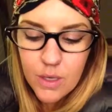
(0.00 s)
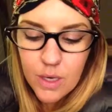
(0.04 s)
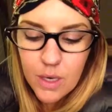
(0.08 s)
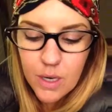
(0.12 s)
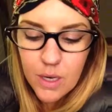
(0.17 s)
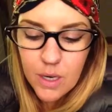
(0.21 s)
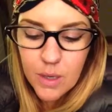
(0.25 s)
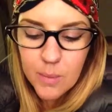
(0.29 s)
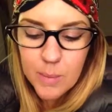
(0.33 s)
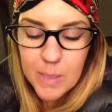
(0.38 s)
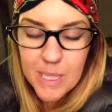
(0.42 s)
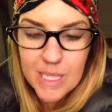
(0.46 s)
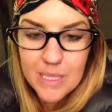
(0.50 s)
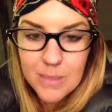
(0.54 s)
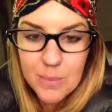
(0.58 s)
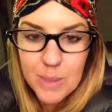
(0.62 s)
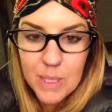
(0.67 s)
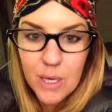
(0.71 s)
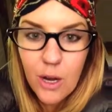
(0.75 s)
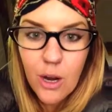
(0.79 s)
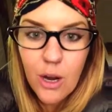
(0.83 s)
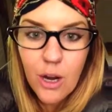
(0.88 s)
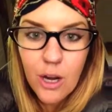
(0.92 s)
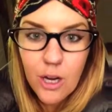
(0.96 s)
um, it's
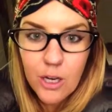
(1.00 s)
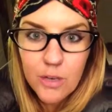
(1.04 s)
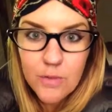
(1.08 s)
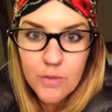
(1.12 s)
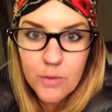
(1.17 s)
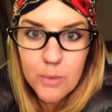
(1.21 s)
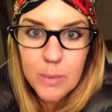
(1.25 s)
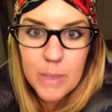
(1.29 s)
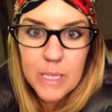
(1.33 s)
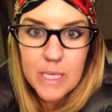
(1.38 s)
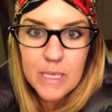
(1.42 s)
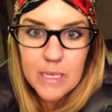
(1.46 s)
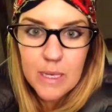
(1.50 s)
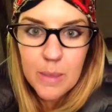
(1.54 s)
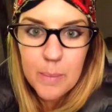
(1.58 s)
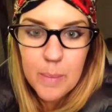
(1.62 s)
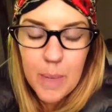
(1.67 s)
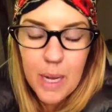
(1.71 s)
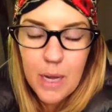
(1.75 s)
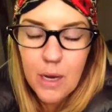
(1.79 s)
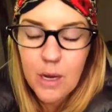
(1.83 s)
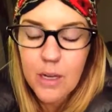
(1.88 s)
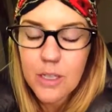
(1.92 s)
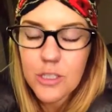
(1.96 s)
been hard for me to get
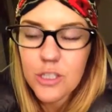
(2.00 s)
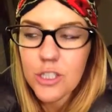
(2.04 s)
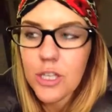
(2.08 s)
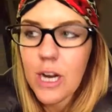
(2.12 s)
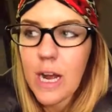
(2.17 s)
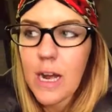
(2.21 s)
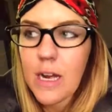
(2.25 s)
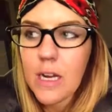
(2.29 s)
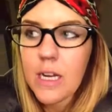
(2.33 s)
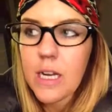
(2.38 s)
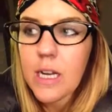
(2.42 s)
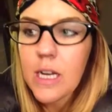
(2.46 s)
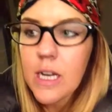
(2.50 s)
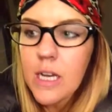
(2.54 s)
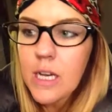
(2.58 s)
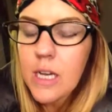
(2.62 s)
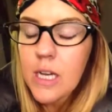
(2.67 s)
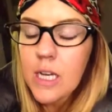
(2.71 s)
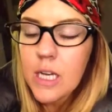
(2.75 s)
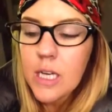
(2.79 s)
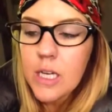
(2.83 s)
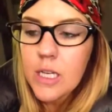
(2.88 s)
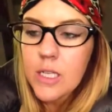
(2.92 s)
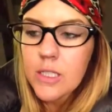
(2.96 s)
back on track.
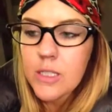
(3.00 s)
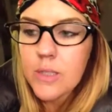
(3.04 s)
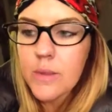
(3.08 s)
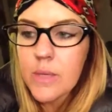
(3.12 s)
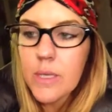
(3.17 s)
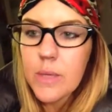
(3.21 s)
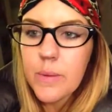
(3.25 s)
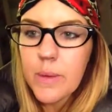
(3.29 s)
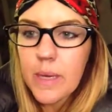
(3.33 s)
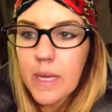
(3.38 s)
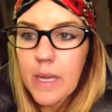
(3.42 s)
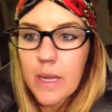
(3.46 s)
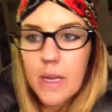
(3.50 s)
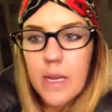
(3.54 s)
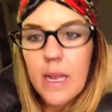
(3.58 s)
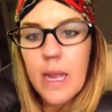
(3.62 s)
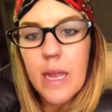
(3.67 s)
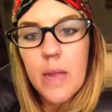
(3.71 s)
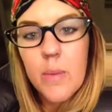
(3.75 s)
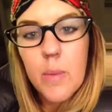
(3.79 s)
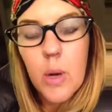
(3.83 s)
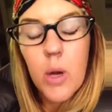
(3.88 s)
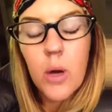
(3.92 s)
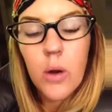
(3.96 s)
So, anyway, I
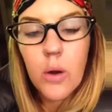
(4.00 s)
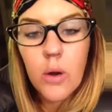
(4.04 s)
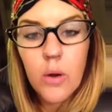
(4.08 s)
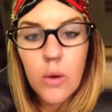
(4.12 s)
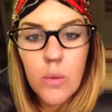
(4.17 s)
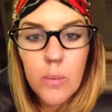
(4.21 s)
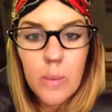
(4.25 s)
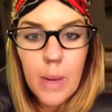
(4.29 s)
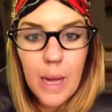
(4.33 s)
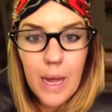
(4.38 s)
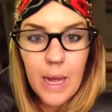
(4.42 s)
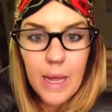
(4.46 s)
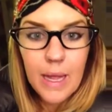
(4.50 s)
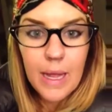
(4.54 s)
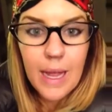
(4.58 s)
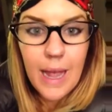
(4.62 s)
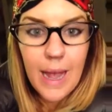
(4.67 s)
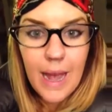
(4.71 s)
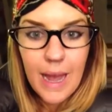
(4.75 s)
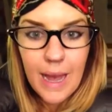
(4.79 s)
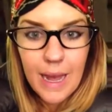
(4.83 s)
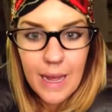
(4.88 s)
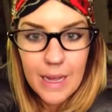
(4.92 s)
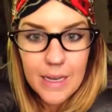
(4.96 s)
came home, I
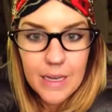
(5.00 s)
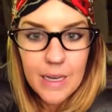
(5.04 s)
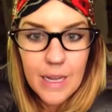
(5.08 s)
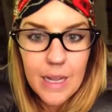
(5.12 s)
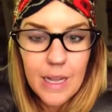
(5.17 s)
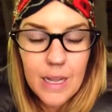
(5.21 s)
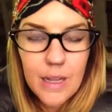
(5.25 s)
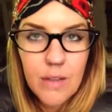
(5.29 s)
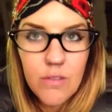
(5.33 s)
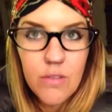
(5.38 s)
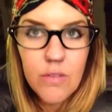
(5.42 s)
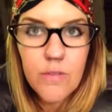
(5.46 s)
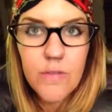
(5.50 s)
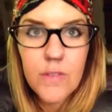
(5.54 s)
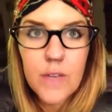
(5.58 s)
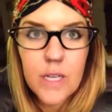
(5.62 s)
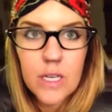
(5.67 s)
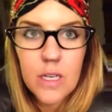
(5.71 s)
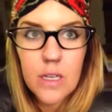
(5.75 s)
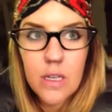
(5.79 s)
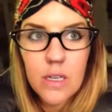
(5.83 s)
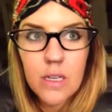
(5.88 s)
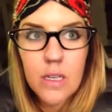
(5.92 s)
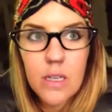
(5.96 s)
had a
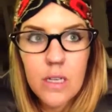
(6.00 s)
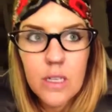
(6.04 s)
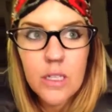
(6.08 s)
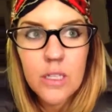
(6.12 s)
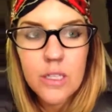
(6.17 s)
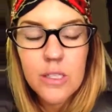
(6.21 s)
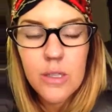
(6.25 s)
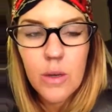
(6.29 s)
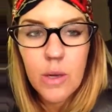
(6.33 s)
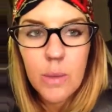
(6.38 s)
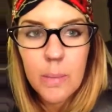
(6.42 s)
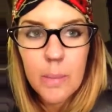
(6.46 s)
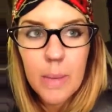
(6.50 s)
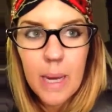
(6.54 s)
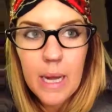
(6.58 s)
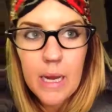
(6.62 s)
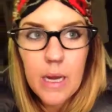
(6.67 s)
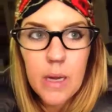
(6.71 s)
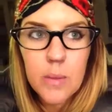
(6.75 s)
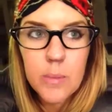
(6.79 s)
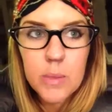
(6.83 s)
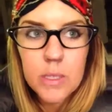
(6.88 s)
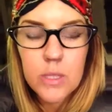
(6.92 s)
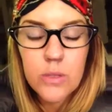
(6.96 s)
fill, so I'm back
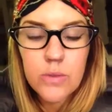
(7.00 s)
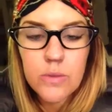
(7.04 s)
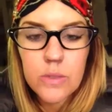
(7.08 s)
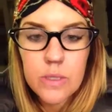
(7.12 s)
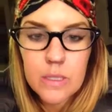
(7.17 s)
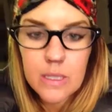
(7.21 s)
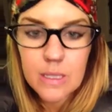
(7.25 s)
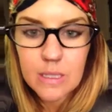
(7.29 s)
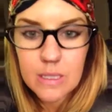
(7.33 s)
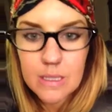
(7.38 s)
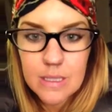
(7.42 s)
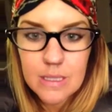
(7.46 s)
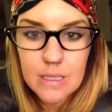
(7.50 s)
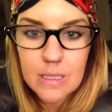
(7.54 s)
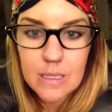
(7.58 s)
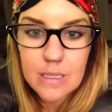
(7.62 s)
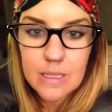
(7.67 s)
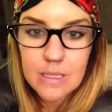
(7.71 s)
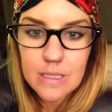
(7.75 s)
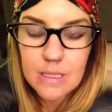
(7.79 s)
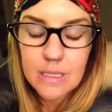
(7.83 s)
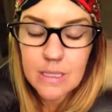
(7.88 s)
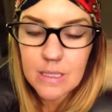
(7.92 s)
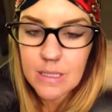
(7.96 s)
up to six
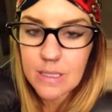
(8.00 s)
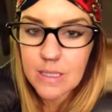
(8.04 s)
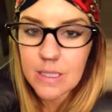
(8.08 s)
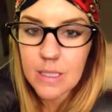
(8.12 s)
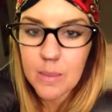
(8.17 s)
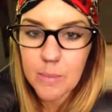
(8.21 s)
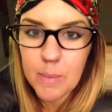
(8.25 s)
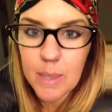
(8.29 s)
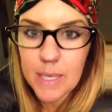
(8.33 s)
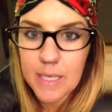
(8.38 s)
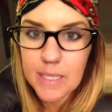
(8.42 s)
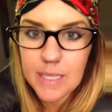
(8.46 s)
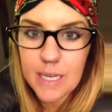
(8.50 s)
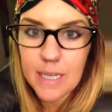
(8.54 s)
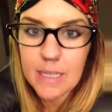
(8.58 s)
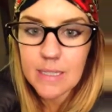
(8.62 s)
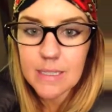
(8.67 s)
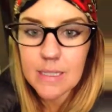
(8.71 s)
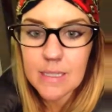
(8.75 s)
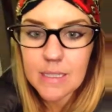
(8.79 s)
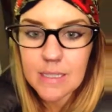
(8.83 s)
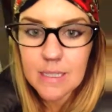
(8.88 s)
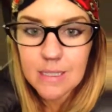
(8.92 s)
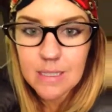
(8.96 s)
cc's in my
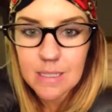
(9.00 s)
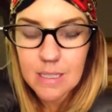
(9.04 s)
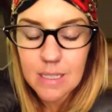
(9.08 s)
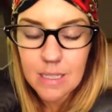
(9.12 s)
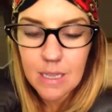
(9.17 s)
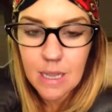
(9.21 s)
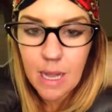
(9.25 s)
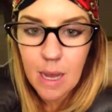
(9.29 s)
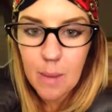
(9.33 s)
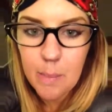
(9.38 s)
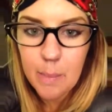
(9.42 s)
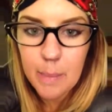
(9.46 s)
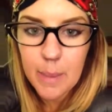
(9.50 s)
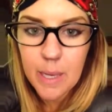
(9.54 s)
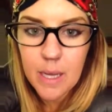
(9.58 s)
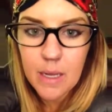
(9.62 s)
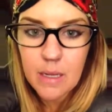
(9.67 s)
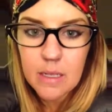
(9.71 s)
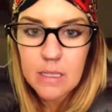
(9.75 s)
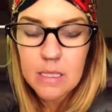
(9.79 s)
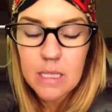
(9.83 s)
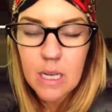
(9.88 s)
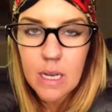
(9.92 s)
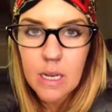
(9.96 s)
10 cc lap
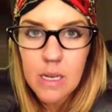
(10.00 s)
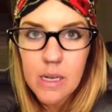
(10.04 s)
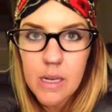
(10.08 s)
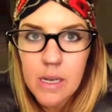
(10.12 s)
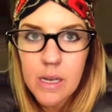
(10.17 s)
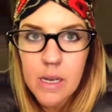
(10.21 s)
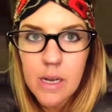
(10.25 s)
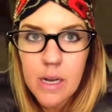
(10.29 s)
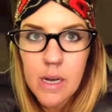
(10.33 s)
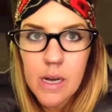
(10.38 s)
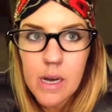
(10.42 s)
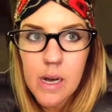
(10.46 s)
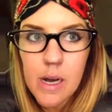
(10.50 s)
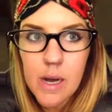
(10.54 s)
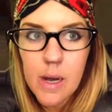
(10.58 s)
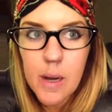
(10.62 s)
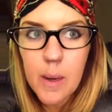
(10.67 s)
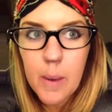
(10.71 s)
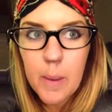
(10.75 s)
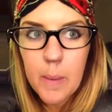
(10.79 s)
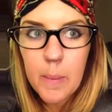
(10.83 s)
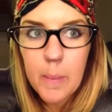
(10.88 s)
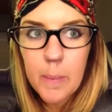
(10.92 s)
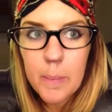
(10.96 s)
band.
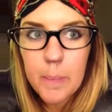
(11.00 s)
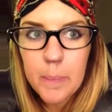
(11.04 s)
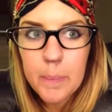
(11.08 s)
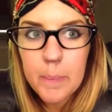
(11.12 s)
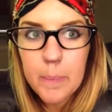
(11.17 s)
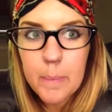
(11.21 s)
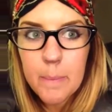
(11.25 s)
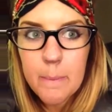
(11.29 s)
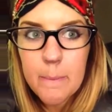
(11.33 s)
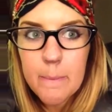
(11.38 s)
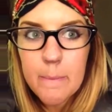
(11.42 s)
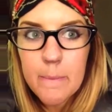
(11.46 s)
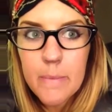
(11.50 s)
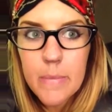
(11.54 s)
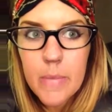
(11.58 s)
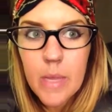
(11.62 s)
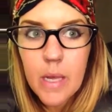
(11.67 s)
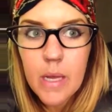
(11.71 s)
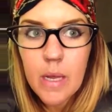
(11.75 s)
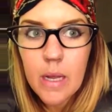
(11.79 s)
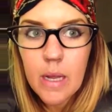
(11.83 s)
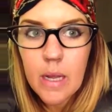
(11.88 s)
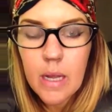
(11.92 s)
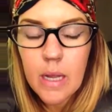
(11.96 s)
Um,
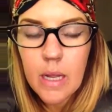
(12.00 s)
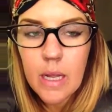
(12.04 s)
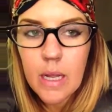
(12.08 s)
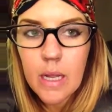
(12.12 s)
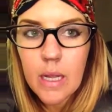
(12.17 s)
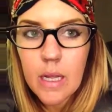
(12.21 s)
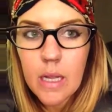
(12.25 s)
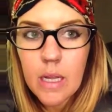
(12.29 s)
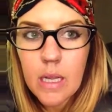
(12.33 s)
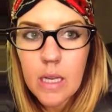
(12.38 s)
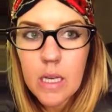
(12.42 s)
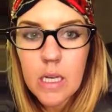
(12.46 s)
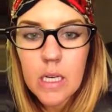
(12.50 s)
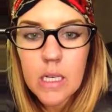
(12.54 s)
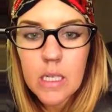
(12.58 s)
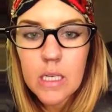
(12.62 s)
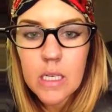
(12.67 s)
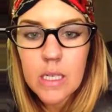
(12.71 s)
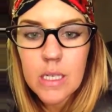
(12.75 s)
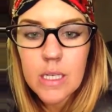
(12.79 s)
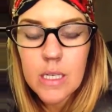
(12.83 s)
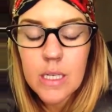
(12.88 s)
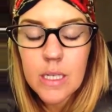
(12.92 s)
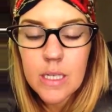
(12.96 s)
and